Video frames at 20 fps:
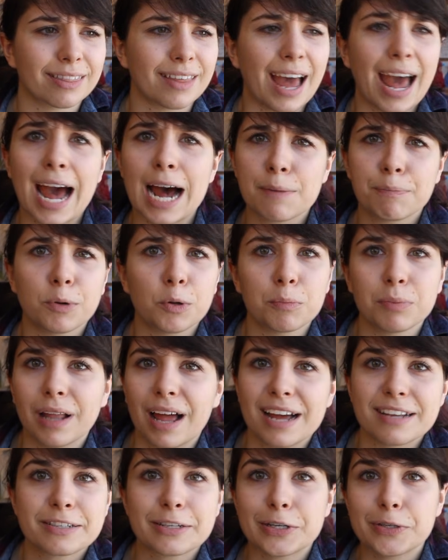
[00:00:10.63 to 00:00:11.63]
the apple
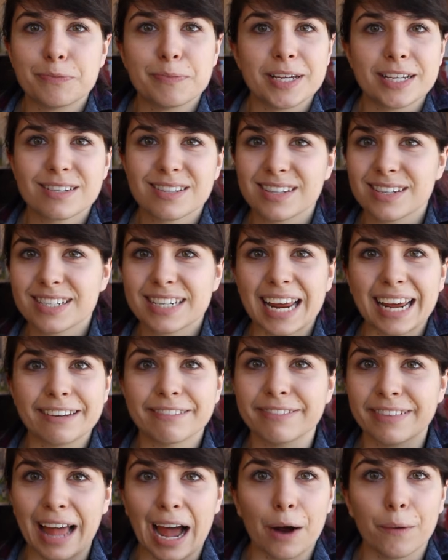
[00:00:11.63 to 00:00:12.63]
blossom is the state
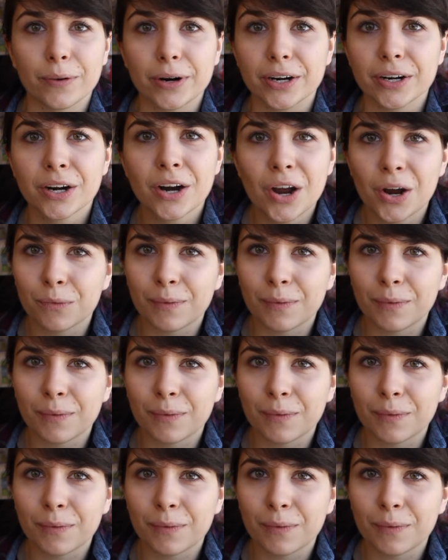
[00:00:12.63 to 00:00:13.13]
flower.